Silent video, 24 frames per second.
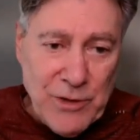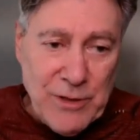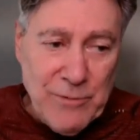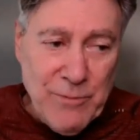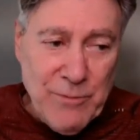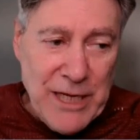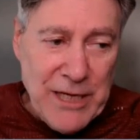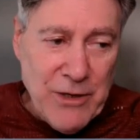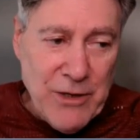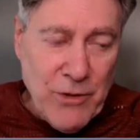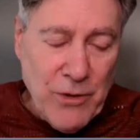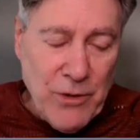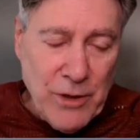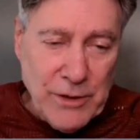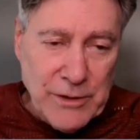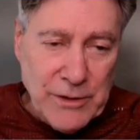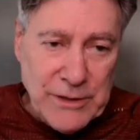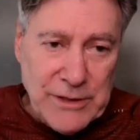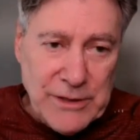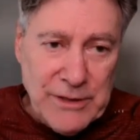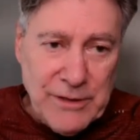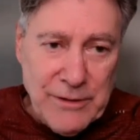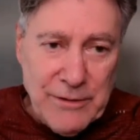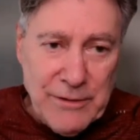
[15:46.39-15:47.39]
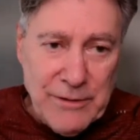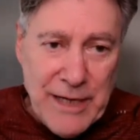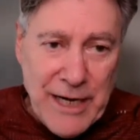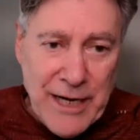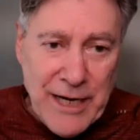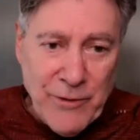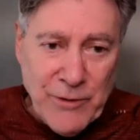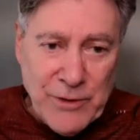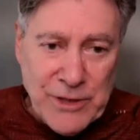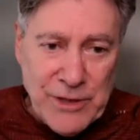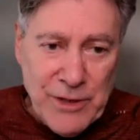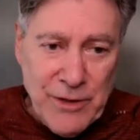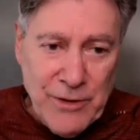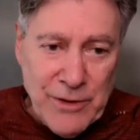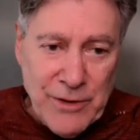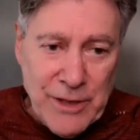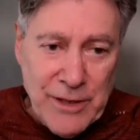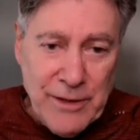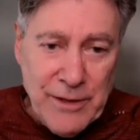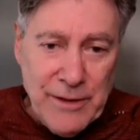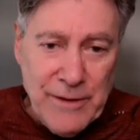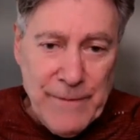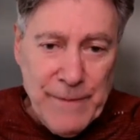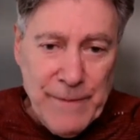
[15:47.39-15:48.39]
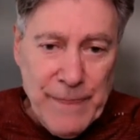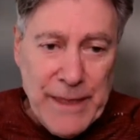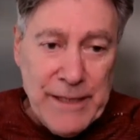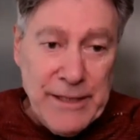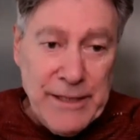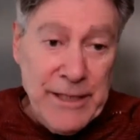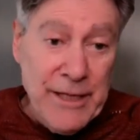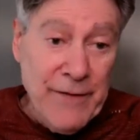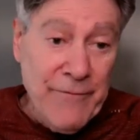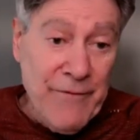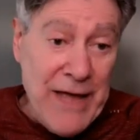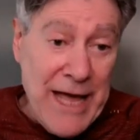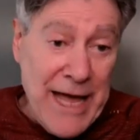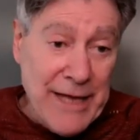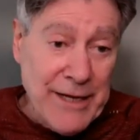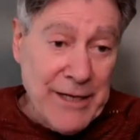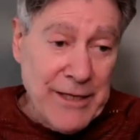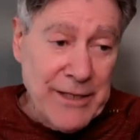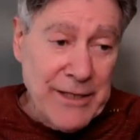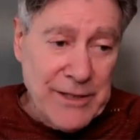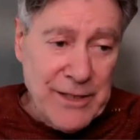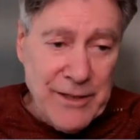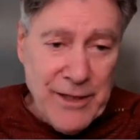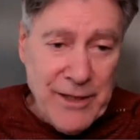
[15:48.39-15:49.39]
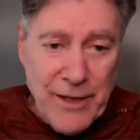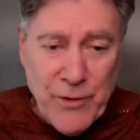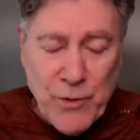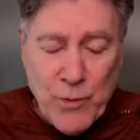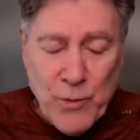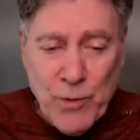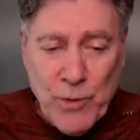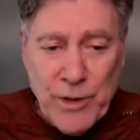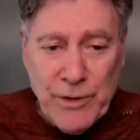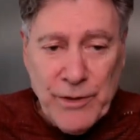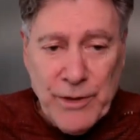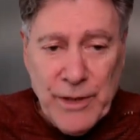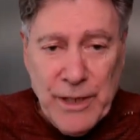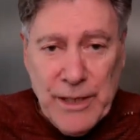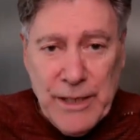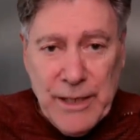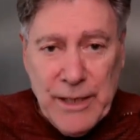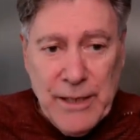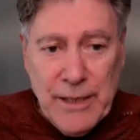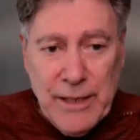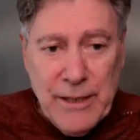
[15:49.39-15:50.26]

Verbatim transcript: You can make calls to Arizona, Nevada is another one.